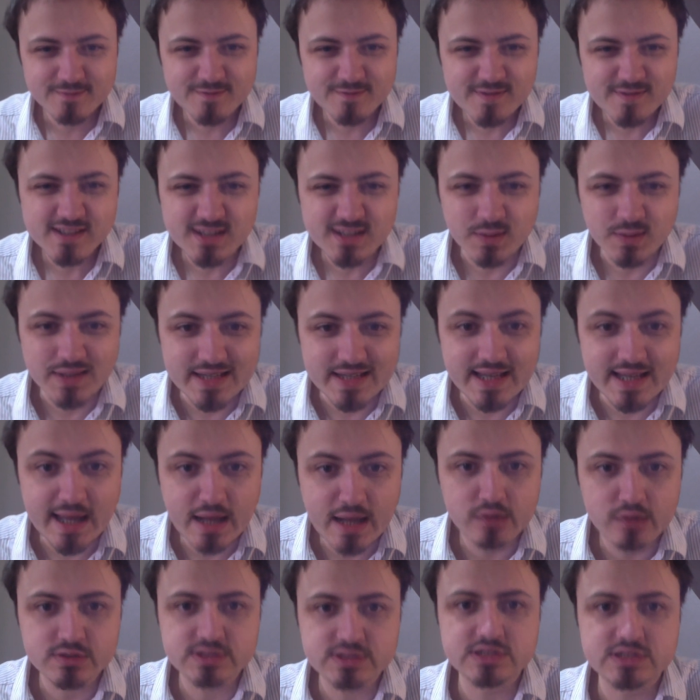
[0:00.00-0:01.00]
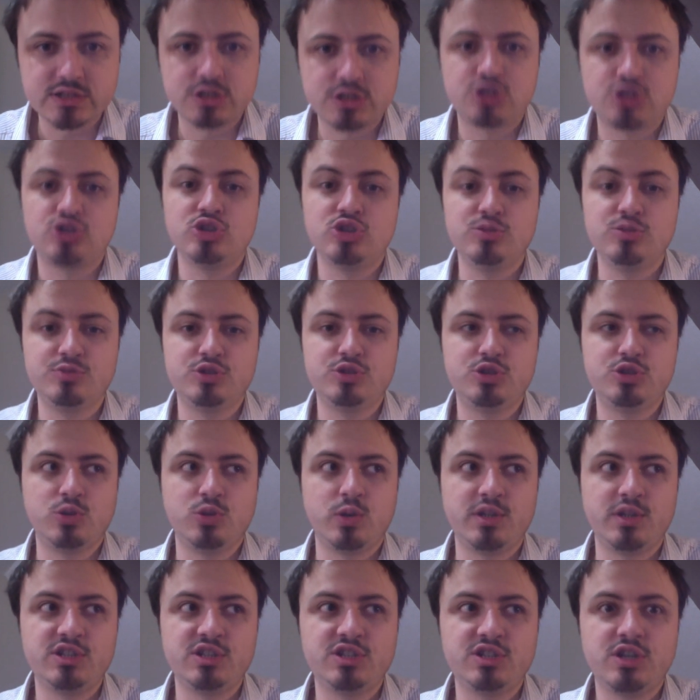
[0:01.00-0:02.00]
So he counts as the troop's
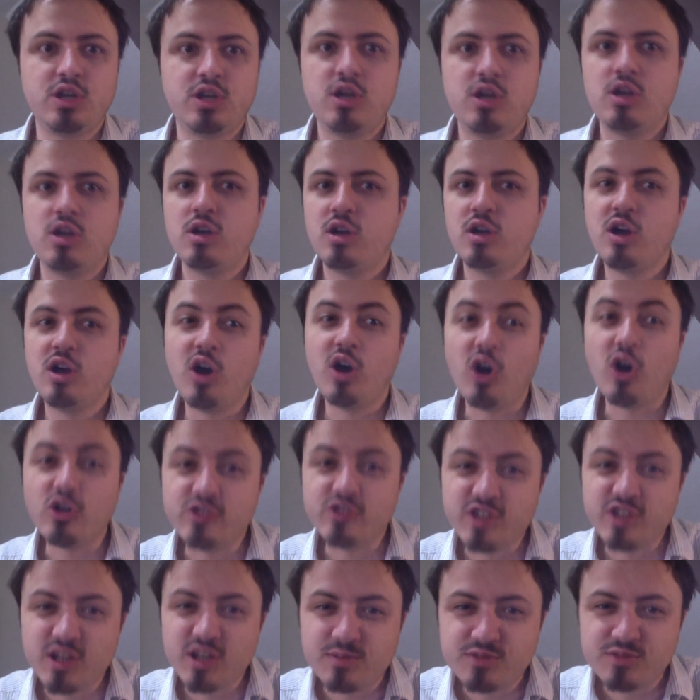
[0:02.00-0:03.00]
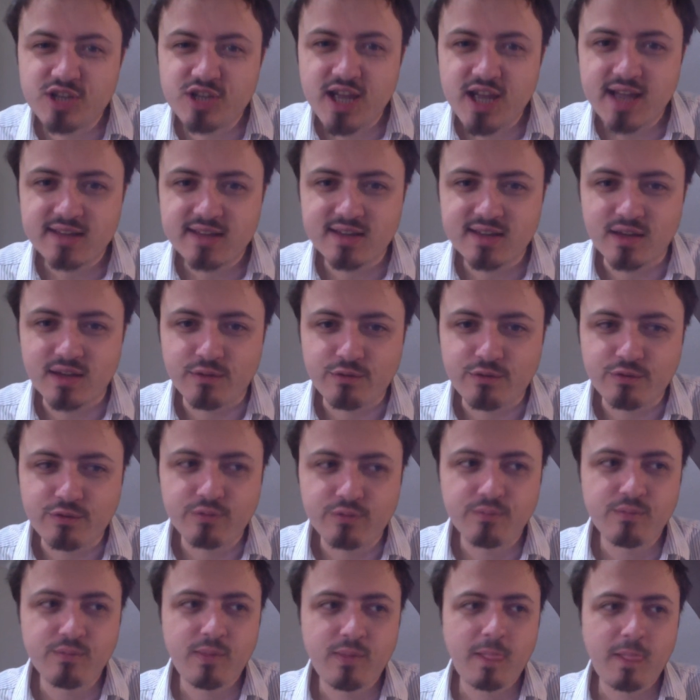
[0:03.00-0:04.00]
choice on the objective.
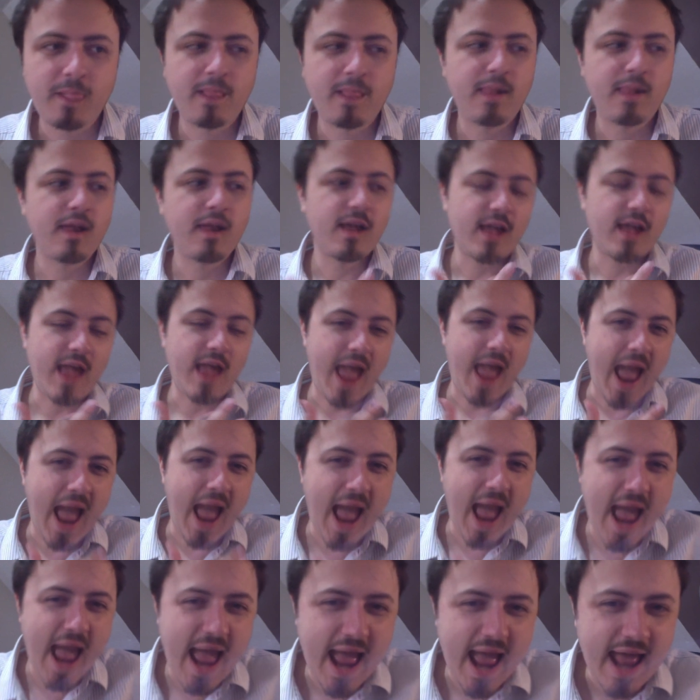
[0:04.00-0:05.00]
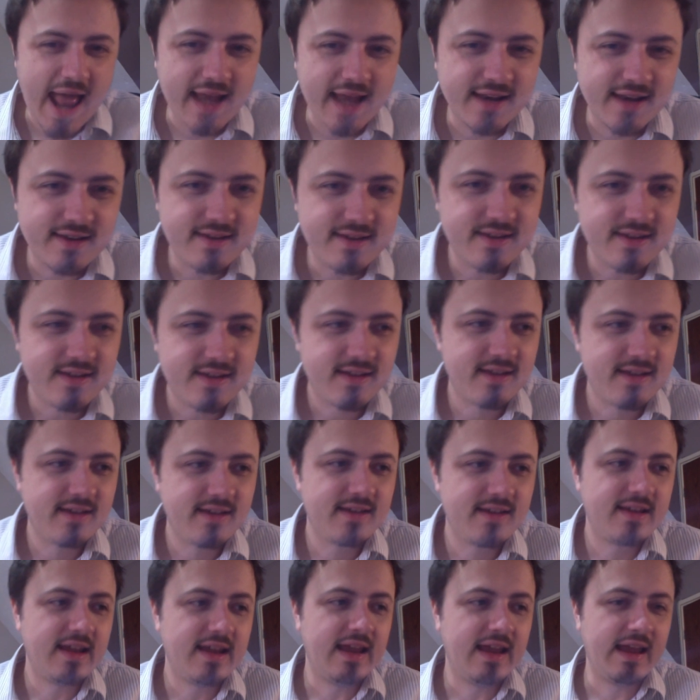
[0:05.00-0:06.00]
And
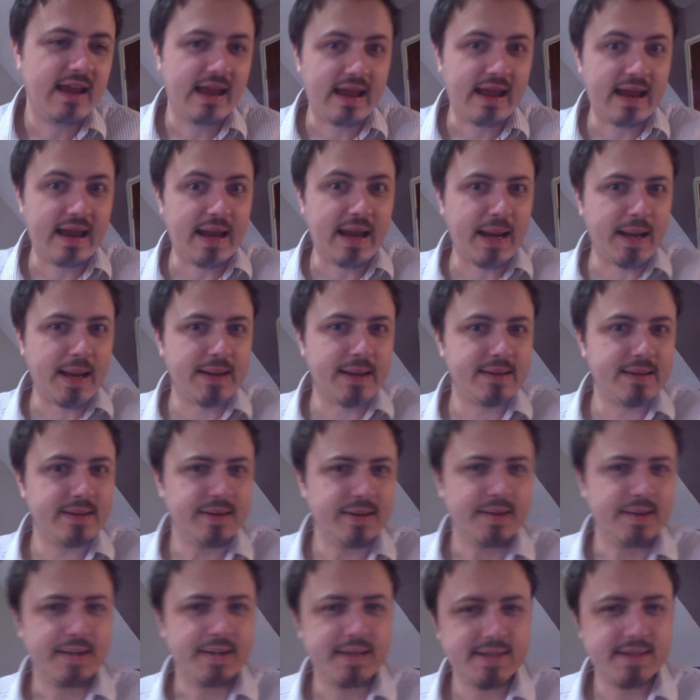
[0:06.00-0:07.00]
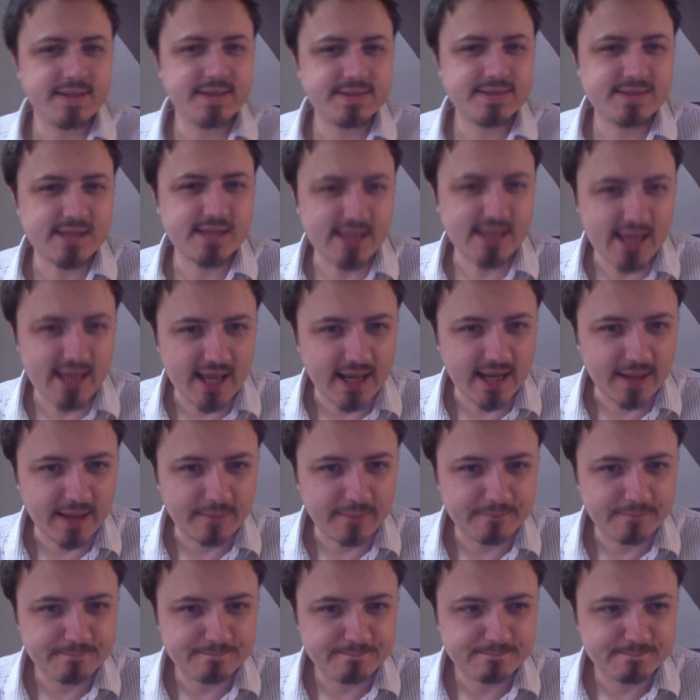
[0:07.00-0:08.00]
here's the thing.
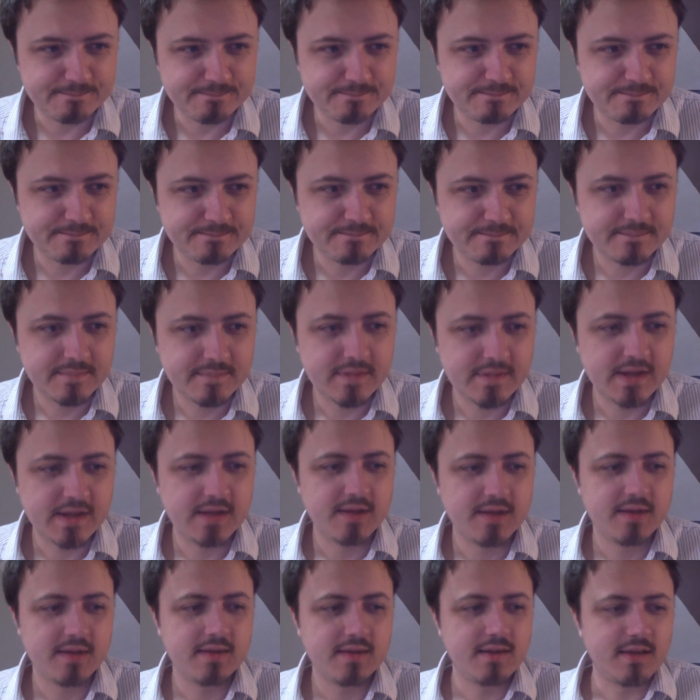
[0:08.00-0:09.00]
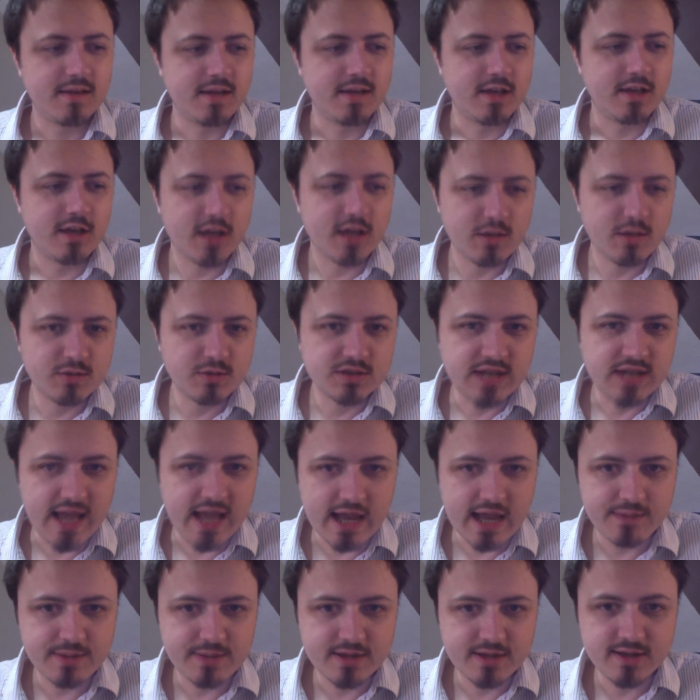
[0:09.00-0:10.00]
He was
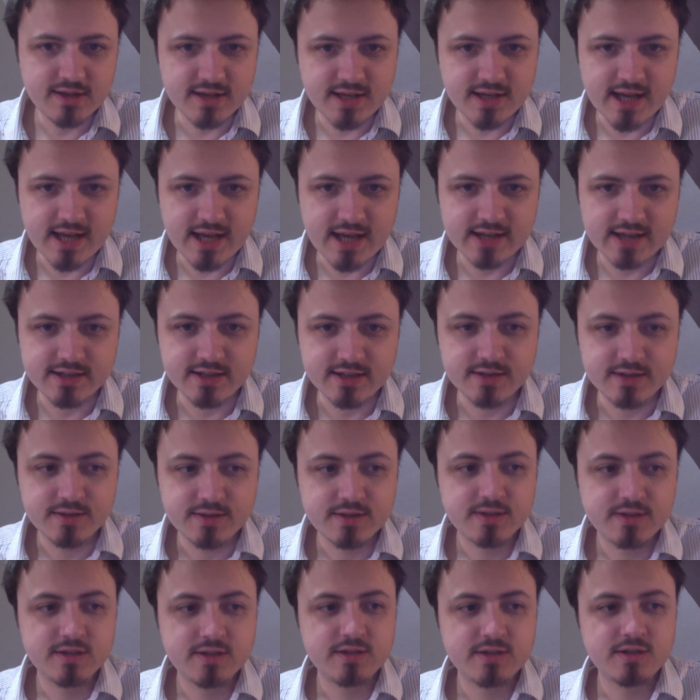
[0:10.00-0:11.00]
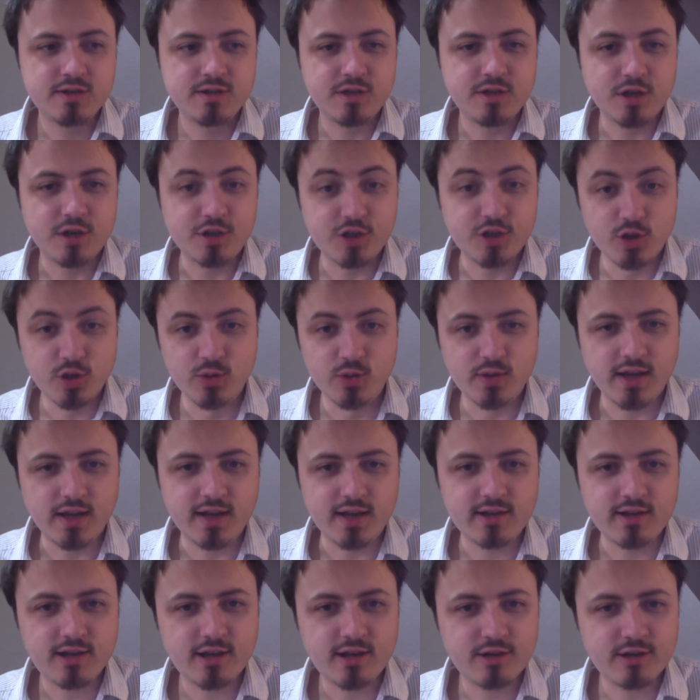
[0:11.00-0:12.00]
happy that he had a
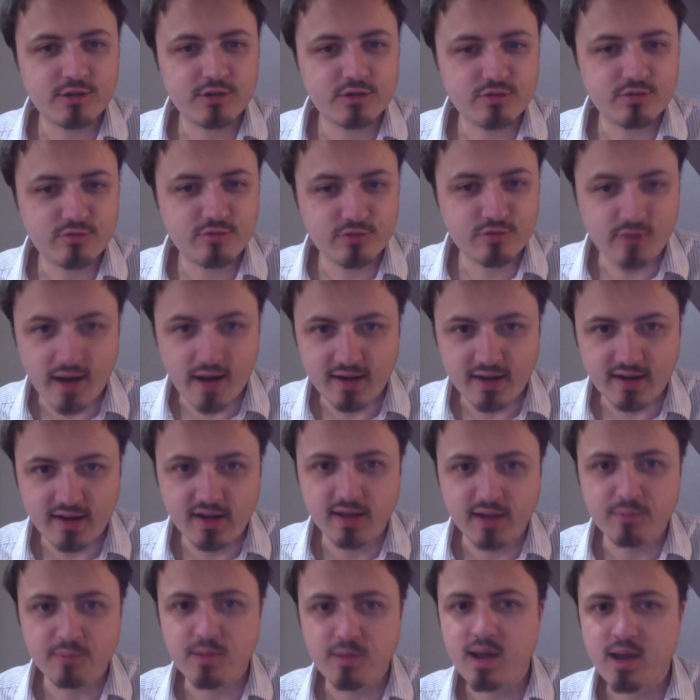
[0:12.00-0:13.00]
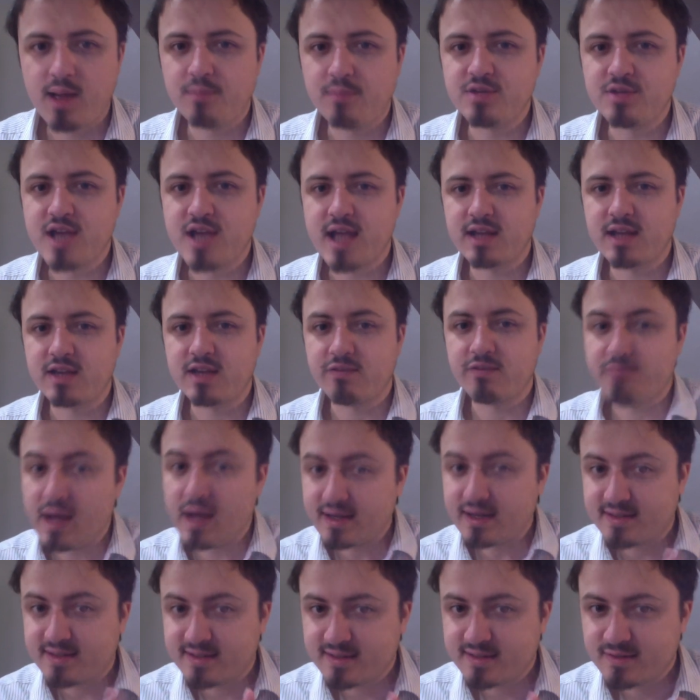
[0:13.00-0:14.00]
unit threatening my objective, but